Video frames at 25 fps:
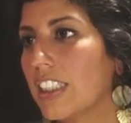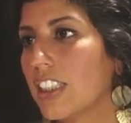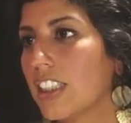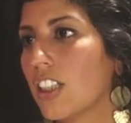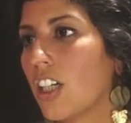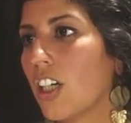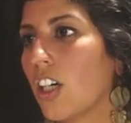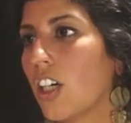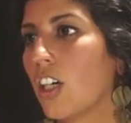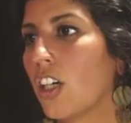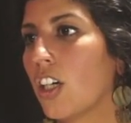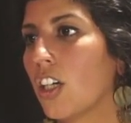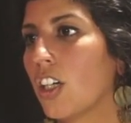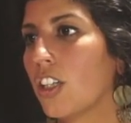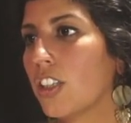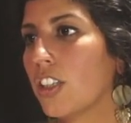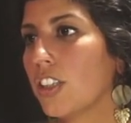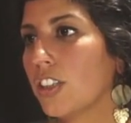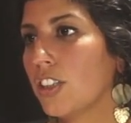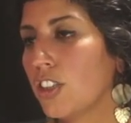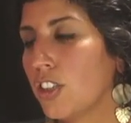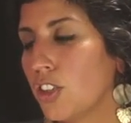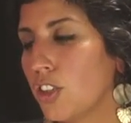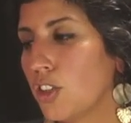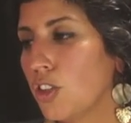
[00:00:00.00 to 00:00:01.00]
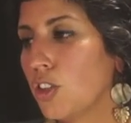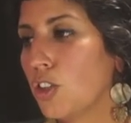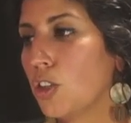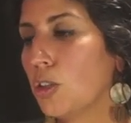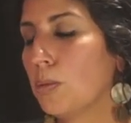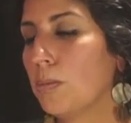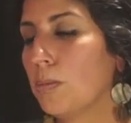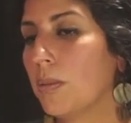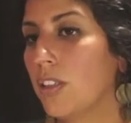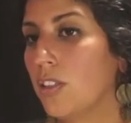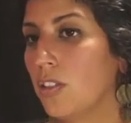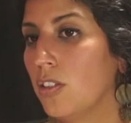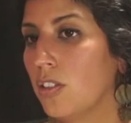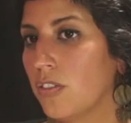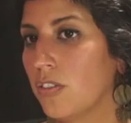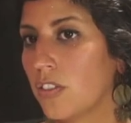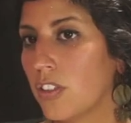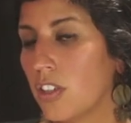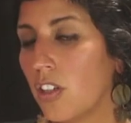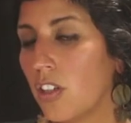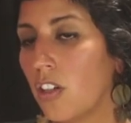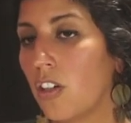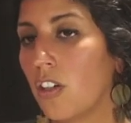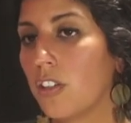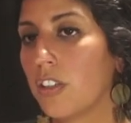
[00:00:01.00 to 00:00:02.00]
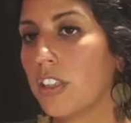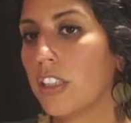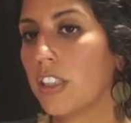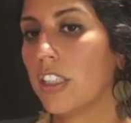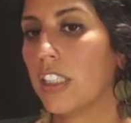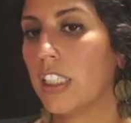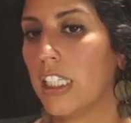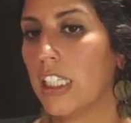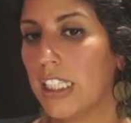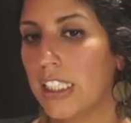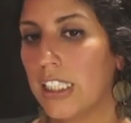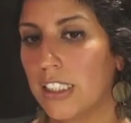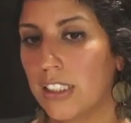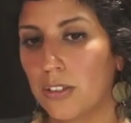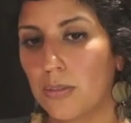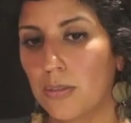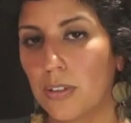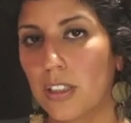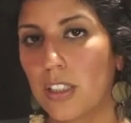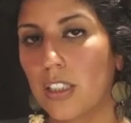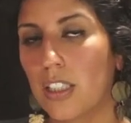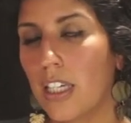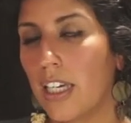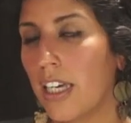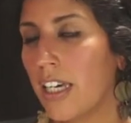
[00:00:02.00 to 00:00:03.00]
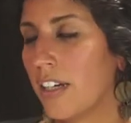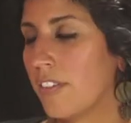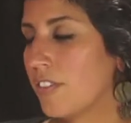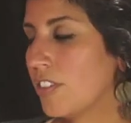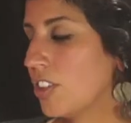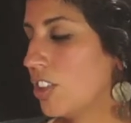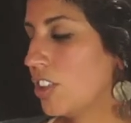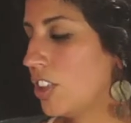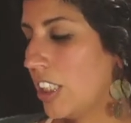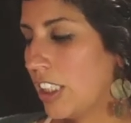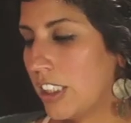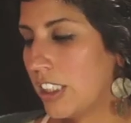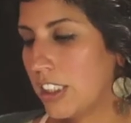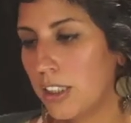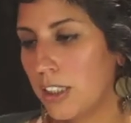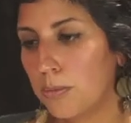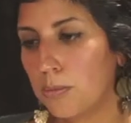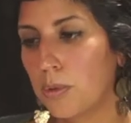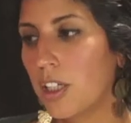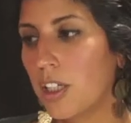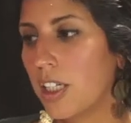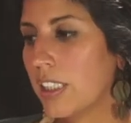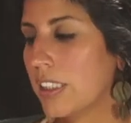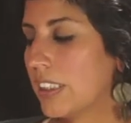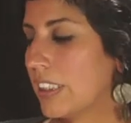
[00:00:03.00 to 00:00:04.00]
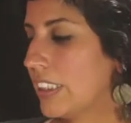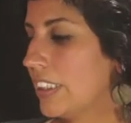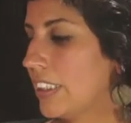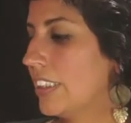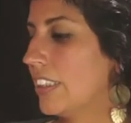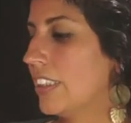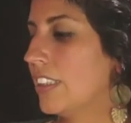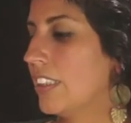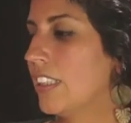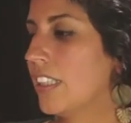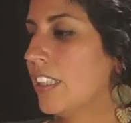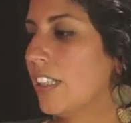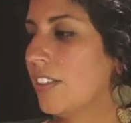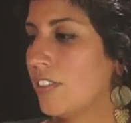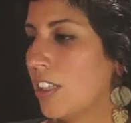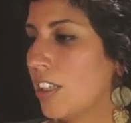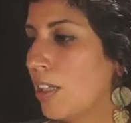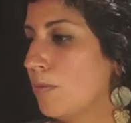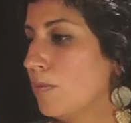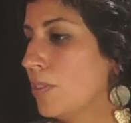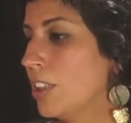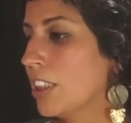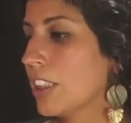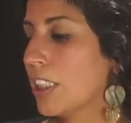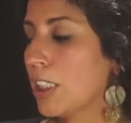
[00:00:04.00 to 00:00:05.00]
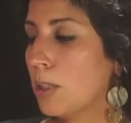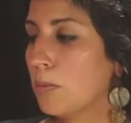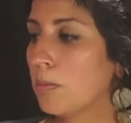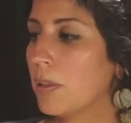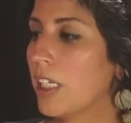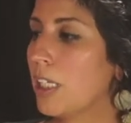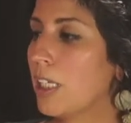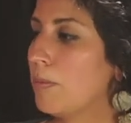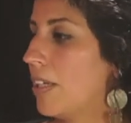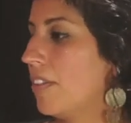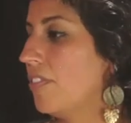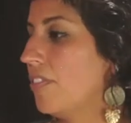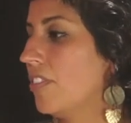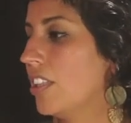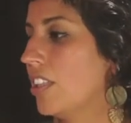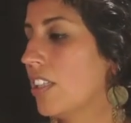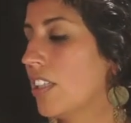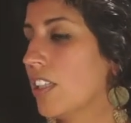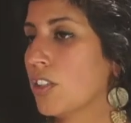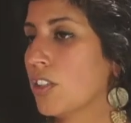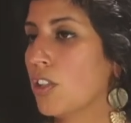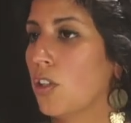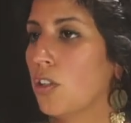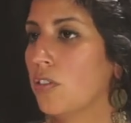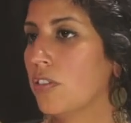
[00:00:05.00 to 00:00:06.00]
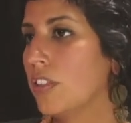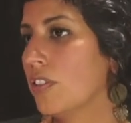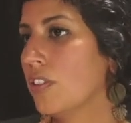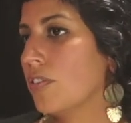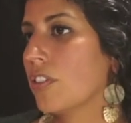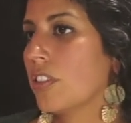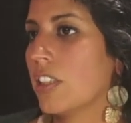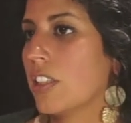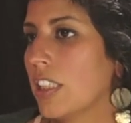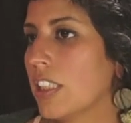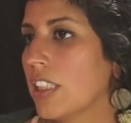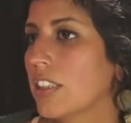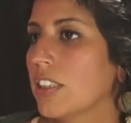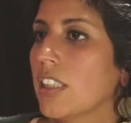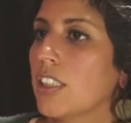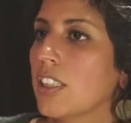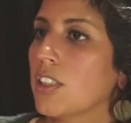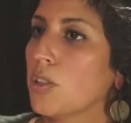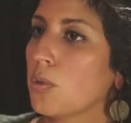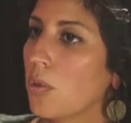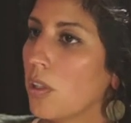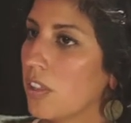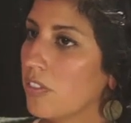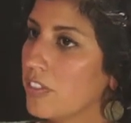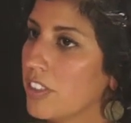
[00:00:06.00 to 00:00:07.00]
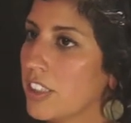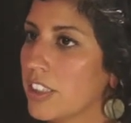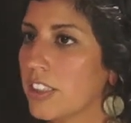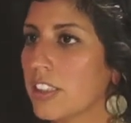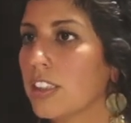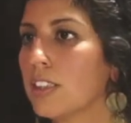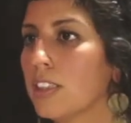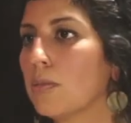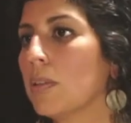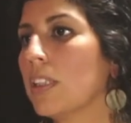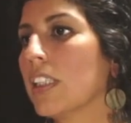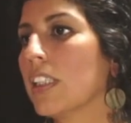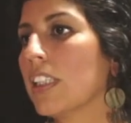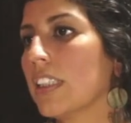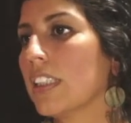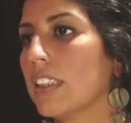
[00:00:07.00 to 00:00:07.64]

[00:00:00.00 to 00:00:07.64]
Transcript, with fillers: It's hard to maneuver all the things with the ever-changing prices and the ever. I'm just going to blame everything on COVID for the next like 12 years because